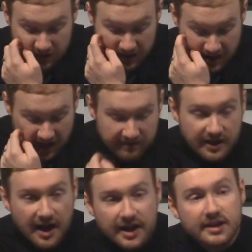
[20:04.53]
You didn't have
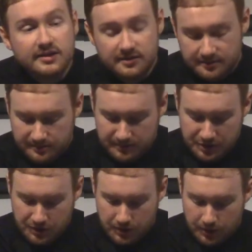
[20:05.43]
to hike the
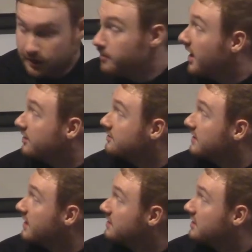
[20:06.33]
2 or 3 miles
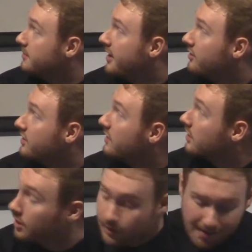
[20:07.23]
to get to the mountain and
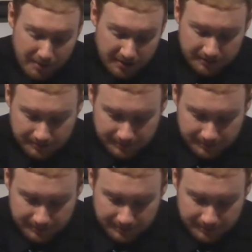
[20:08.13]
then go up it.